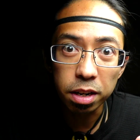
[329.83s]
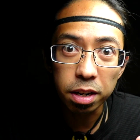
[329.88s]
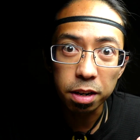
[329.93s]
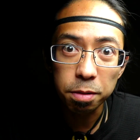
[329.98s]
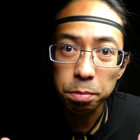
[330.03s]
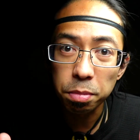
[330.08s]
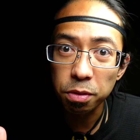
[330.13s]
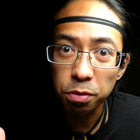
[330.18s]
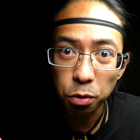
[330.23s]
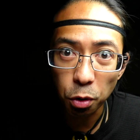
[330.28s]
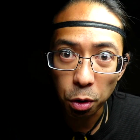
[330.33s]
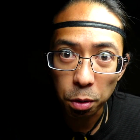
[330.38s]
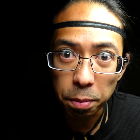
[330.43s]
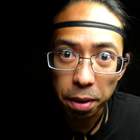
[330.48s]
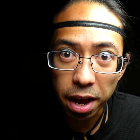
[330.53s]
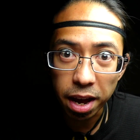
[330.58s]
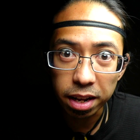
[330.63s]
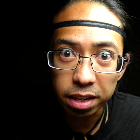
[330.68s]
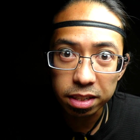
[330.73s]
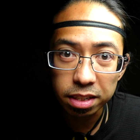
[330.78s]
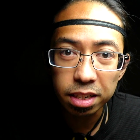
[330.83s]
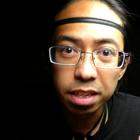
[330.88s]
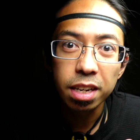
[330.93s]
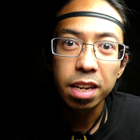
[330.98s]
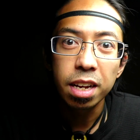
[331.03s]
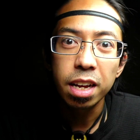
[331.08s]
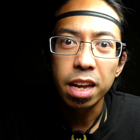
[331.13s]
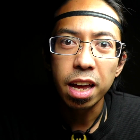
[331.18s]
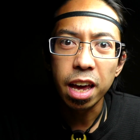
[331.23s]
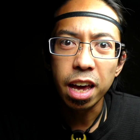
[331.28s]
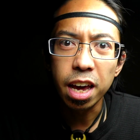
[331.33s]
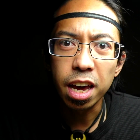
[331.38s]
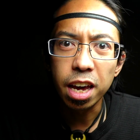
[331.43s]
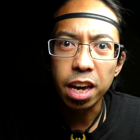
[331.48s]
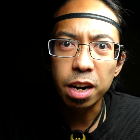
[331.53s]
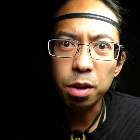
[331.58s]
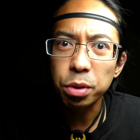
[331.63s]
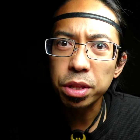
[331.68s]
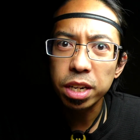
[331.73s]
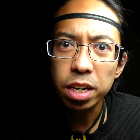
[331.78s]
perform at,
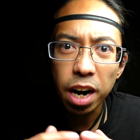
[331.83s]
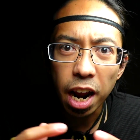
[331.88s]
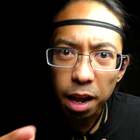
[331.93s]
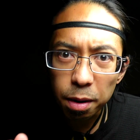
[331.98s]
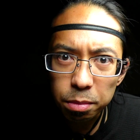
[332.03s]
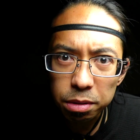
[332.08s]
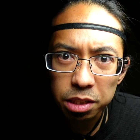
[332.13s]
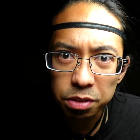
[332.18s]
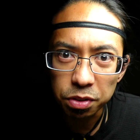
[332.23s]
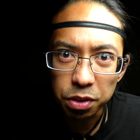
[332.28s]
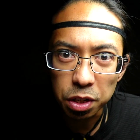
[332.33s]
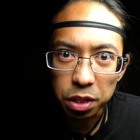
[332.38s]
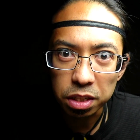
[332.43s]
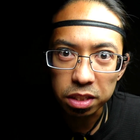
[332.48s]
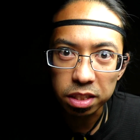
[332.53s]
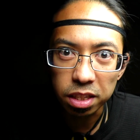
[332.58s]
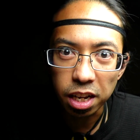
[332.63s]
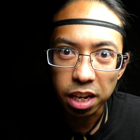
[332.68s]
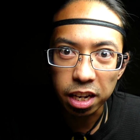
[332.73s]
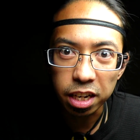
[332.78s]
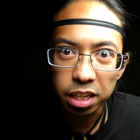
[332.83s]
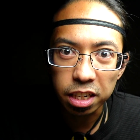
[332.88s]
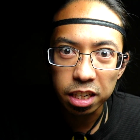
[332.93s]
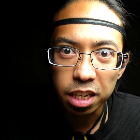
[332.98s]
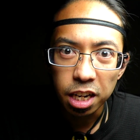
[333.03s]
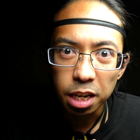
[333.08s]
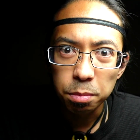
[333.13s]
and what their atmosphere is like.